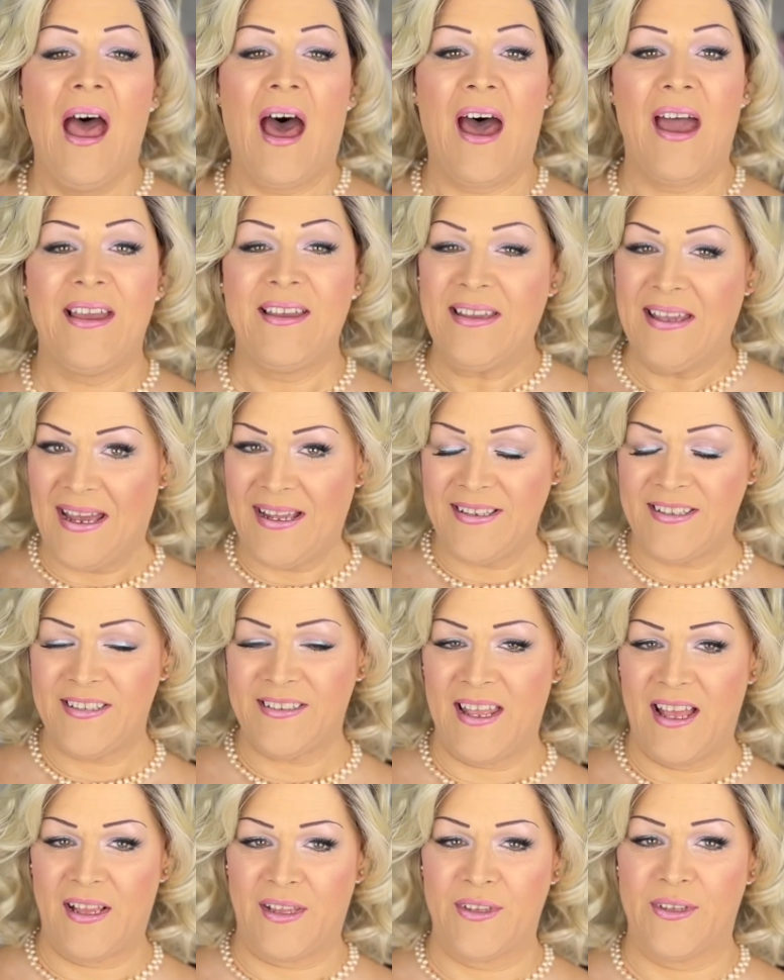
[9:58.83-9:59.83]
I can't
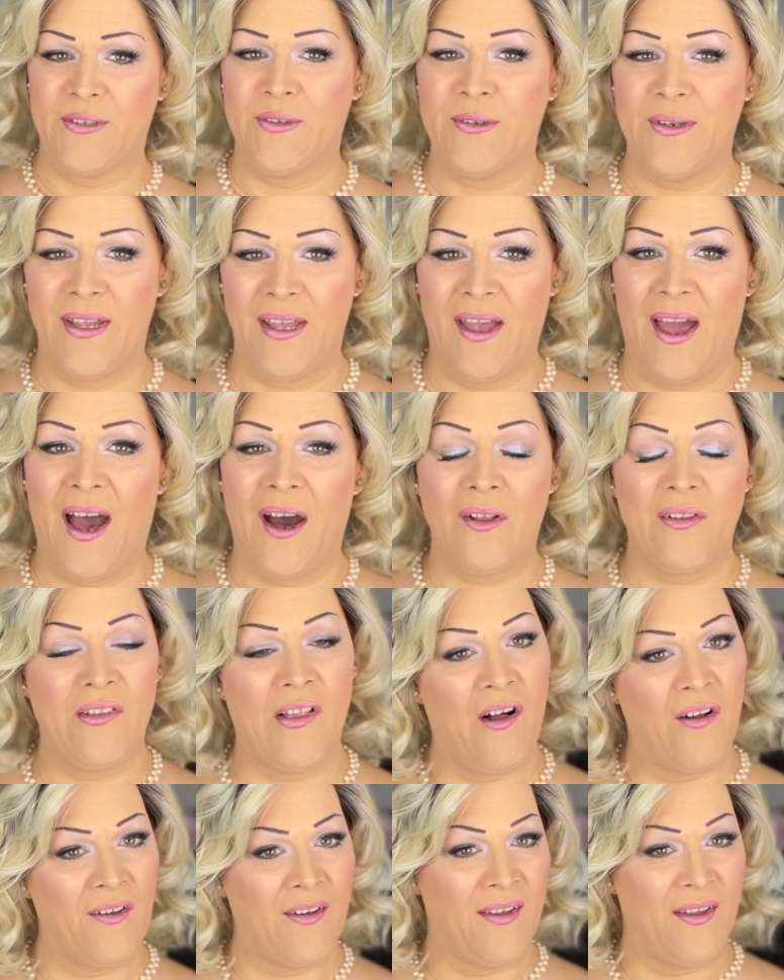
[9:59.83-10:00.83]
tell you how
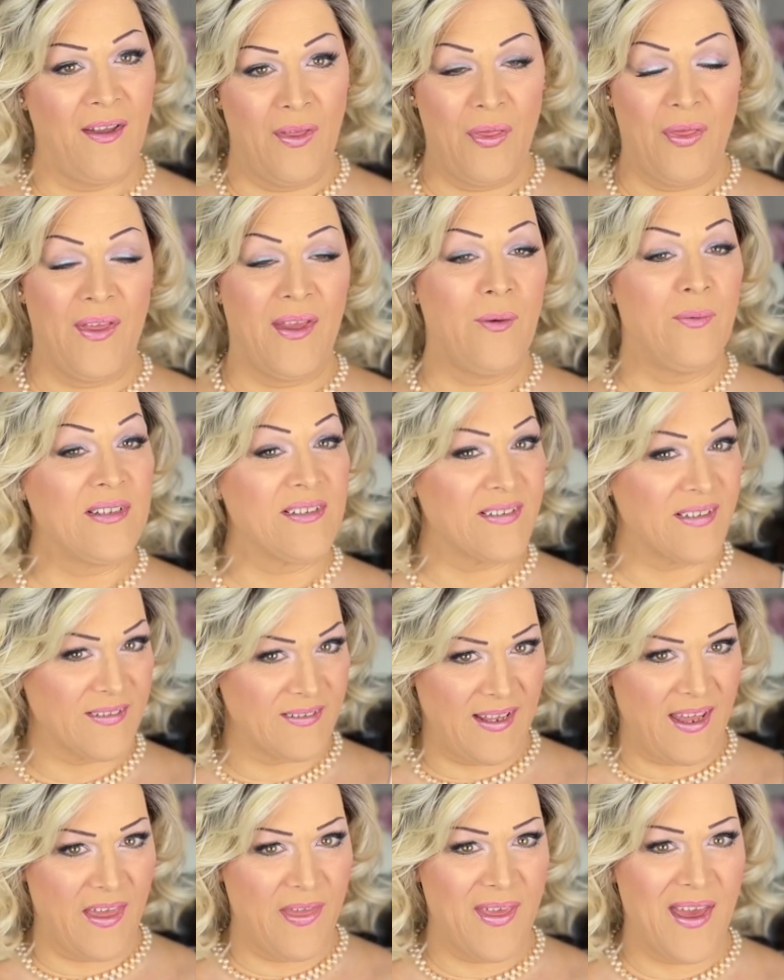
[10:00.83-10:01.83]
long they will
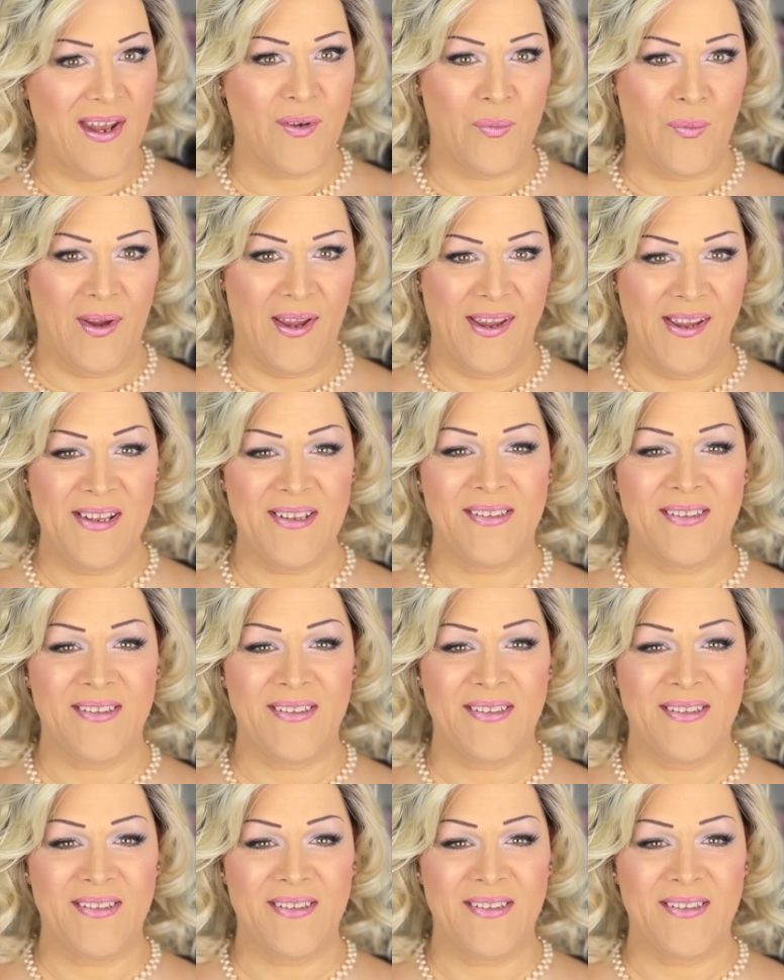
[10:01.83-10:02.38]
stay that way,